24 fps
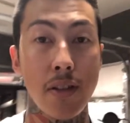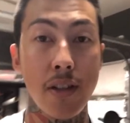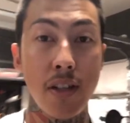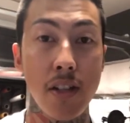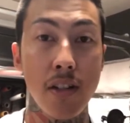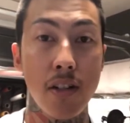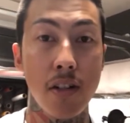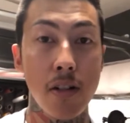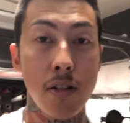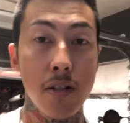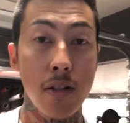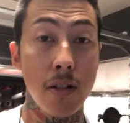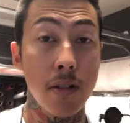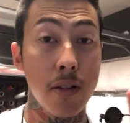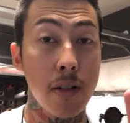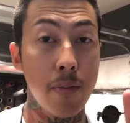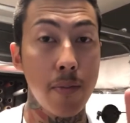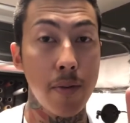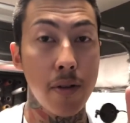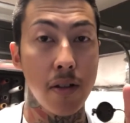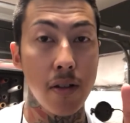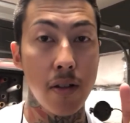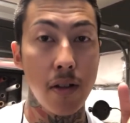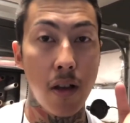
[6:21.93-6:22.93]
t-shirts are
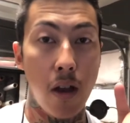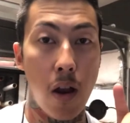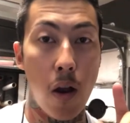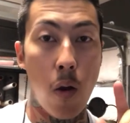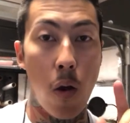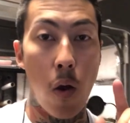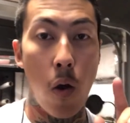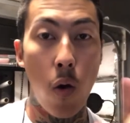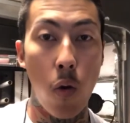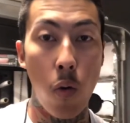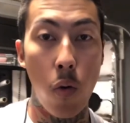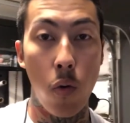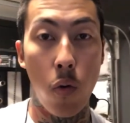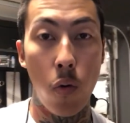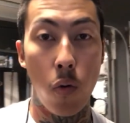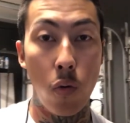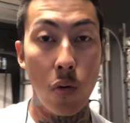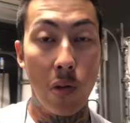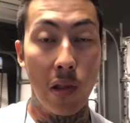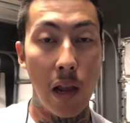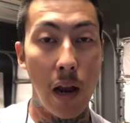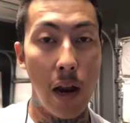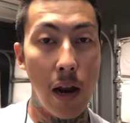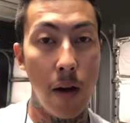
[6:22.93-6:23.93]
typically a
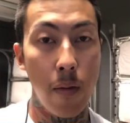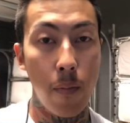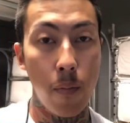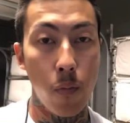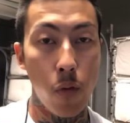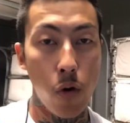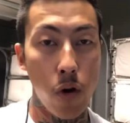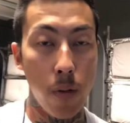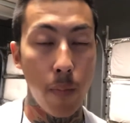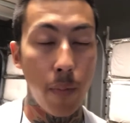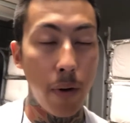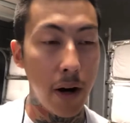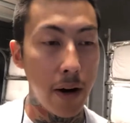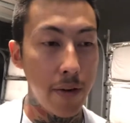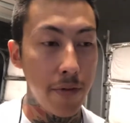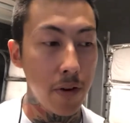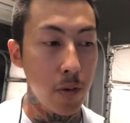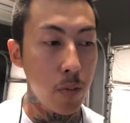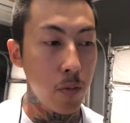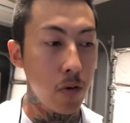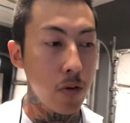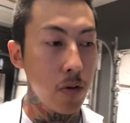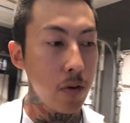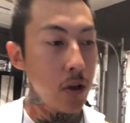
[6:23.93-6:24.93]
whole lot more
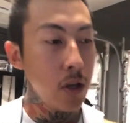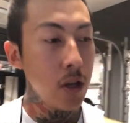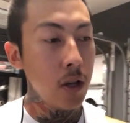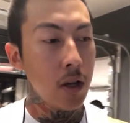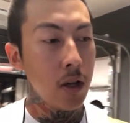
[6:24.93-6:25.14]
profitable.